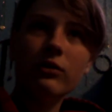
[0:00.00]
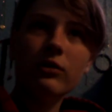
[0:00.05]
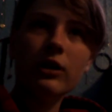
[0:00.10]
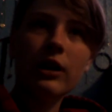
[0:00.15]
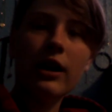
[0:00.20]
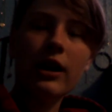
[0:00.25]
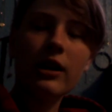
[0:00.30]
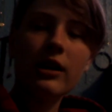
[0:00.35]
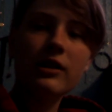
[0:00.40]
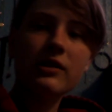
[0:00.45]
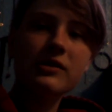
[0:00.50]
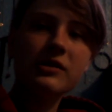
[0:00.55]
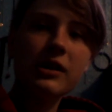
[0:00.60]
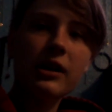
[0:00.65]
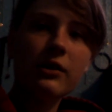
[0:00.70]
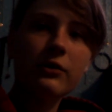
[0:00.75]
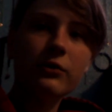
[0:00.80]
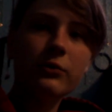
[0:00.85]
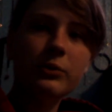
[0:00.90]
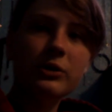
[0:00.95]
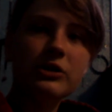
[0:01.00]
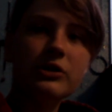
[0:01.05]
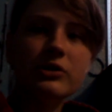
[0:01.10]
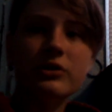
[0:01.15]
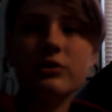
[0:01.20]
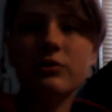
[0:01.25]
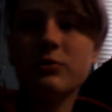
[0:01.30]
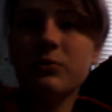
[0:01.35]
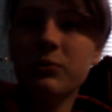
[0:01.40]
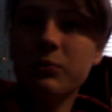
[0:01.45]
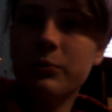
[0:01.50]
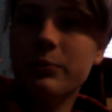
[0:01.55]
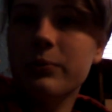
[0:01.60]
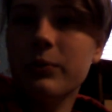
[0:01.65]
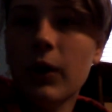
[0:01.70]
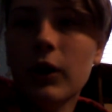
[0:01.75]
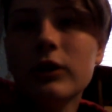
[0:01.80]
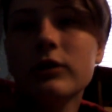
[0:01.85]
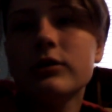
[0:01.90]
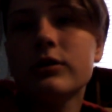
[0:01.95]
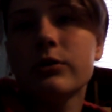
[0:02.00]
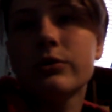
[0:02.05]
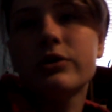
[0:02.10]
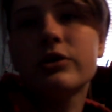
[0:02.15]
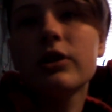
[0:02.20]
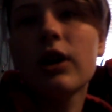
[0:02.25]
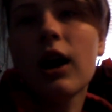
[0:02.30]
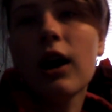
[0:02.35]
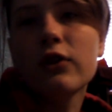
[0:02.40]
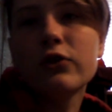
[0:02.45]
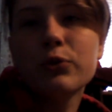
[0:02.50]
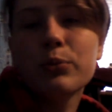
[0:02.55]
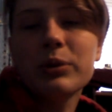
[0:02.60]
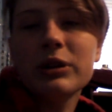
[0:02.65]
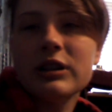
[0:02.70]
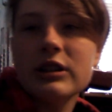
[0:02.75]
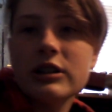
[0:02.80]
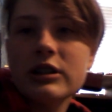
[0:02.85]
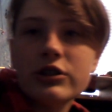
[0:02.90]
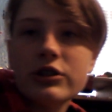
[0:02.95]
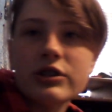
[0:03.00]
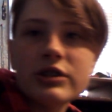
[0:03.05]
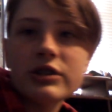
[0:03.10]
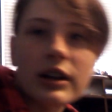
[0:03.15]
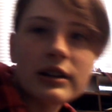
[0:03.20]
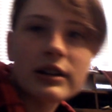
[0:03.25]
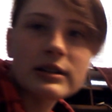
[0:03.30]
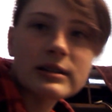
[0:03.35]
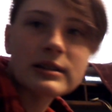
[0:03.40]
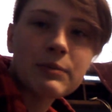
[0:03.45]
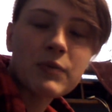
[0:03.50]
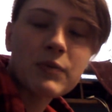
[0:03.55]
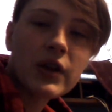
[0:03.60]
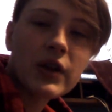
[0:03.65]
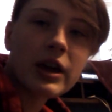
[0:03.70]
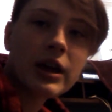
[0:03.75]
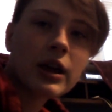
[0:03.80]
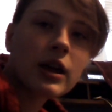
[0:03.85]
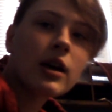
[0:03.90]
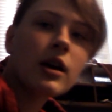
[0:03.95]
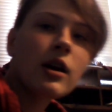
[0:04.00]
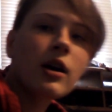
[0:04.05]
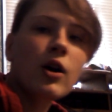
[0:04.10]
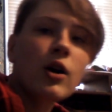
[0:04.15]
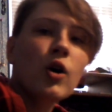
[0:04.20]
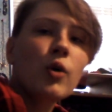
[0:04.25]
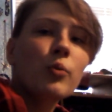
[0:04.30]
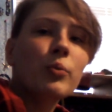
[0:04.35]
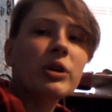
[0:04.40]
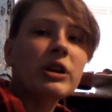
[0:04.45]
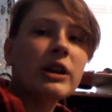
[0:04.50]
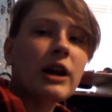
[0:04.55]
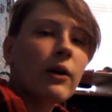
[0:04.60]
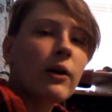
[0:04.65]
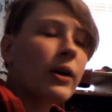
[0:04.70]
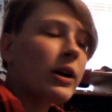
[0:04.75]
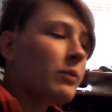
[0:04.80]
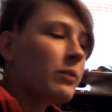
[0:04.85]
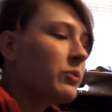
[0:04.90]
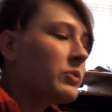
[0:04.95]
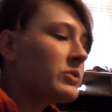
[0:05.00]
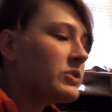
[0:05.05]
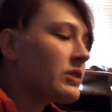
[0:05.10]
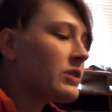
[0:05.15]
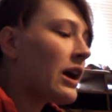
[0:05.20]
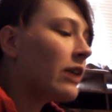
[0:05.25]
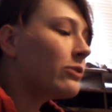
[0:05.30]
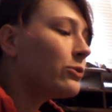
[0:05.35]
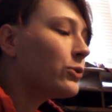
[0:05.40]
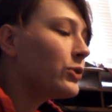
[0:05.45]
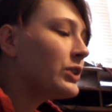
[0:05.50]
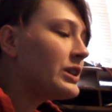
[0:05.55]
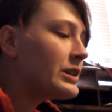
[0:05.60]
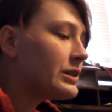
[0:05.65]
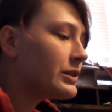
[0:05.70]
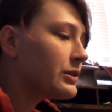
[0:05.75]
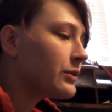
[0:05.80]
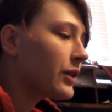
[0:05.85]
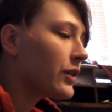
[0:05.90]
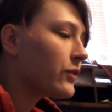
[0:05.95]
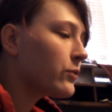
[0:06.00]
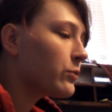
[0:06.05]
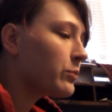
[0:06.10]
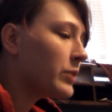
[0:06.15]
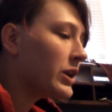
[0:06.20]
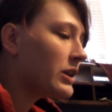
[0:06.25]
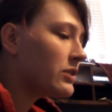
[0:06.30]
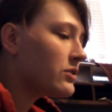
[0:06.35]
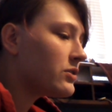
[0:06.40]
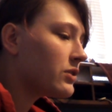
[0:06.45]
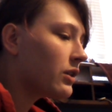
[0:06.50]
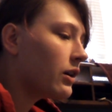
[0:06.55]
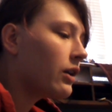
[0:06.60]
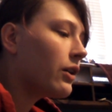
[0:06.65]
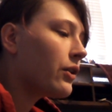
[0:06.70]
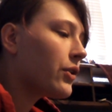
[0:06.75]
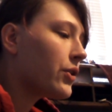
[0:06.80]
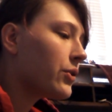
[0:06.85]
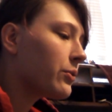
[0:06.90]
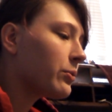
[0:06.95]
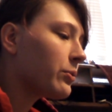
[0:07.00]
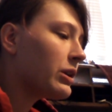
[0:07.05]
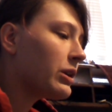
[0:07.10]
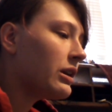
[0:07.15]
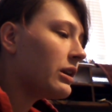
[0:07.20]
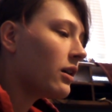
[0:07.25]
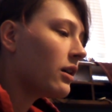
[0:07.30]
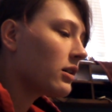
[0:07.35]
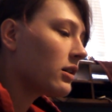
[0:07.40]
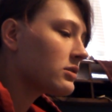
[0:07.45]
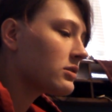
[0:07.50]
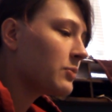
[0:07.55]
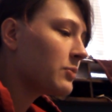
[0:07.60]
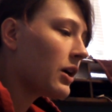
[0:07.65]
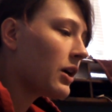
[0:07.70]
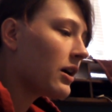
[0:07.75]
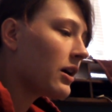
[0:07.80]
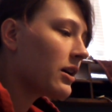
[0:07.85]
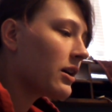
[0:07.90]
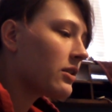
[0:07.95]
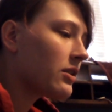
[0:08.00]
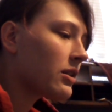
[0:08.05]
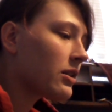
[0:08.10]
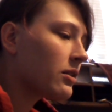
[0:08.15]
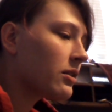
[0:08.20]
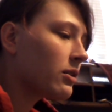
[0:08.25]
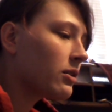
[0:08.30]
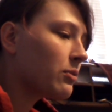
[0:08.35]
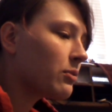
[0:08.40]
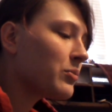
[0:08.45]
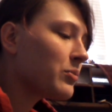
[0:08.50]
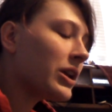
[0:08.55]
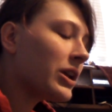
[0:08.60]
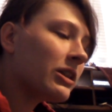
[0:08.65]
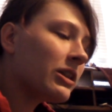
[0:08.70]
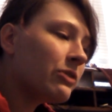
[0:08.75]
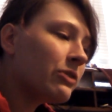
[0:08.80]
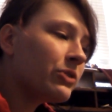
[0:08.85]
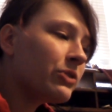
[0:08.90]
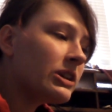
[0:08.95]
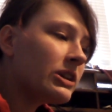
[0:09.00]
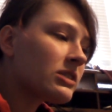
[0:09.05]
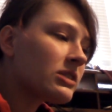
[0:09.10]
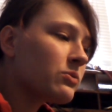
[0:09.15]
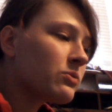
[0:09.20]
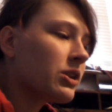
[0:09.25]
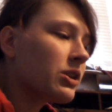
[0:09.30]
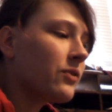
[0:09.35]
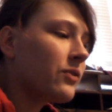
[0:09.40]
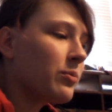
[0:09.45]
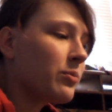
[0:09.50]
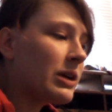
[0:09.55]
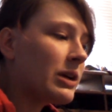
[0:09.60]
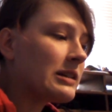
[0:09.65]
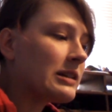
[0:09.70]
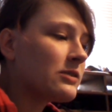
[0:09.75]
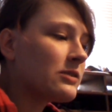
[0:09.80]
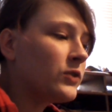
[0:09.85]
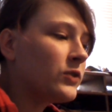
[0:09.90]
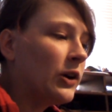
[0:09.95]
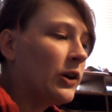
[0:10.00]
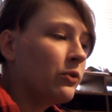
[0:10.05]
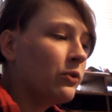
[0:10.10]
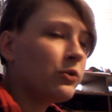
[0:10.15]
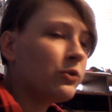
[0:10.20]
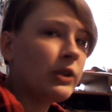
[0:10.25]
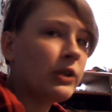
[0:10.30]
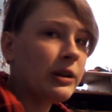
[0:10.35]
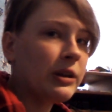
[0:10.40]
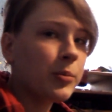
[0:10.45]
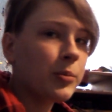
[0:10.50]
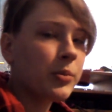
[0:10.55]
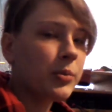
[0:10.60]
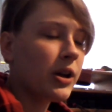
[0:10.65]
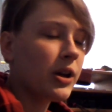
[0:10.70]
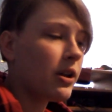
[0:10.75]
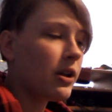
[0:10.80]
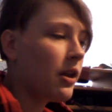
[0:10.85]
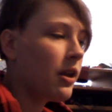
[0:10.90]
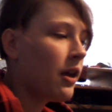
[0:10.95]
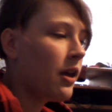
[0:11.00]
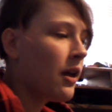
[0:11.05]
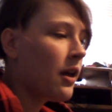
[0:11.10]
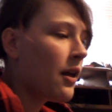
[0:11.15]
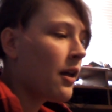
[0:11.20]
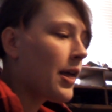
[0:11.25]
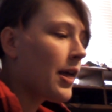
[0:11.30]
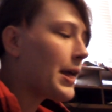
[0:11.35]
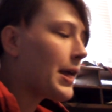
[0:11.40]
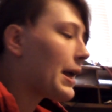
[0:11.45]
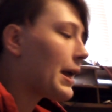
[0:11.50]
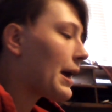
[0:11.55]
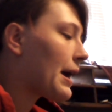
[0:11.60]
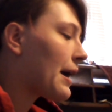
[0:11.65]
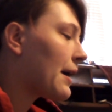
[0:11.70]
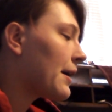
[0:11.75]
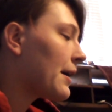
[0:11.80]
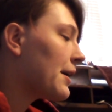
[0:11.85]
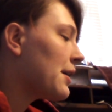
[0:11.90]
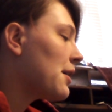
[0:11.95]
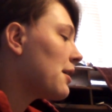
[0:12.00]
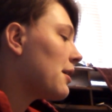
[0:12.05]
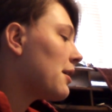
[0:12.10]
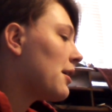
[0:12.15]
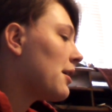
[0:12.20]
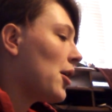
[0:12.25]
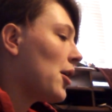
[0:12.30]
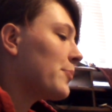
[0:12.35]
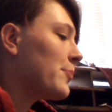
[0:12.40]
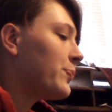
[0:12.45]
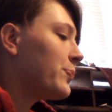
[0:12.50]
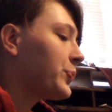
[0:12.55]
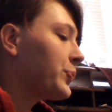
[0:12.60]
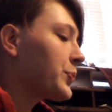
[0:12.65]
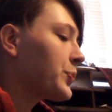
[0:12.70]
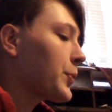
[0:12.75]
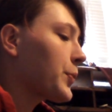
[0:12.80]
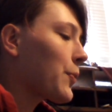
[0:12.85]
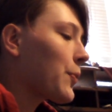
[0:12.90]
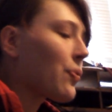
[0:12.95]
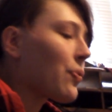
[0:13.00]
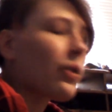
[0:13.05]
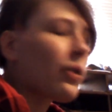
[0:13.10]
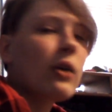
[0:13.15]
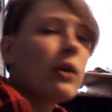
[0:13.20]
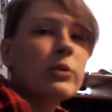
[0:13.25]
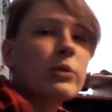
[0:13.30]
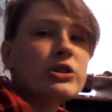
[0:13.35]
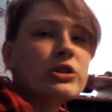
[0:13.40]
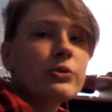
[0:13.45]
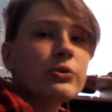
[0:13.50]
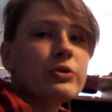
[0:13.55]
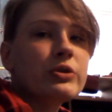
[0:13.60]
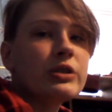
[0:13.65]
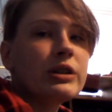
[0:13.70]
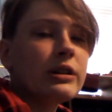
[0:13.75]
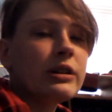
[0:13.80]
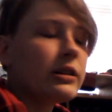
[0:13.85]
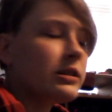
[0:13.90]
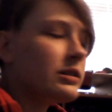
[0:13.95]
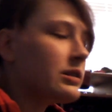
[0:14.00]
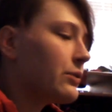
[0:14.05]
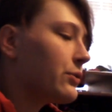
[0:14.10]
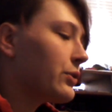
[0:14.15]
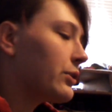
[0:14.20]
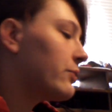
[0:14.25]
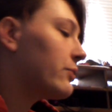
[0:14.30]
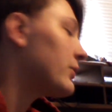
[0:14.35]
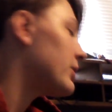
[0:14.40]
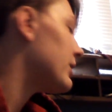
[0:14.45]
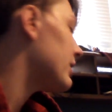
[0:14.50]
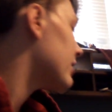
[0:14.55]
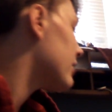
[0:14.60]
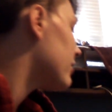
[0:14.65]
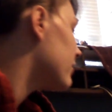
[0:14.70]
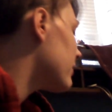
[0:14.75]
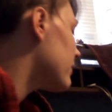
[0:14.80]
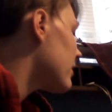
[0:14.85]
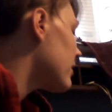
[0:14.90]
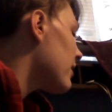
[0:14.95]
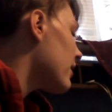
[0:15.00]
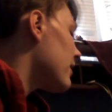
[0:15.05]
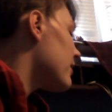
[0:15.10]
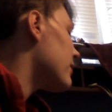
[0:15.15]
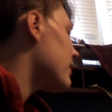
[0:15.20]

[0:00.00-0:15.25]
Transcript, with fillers: like flannel kind of stuff, which is also soft, but it's just not the same thing. But now I was have fleece, so I've made uh, three octopi that are mainly fleece. One of them has felt feet, but yeah um, which you'll see in a different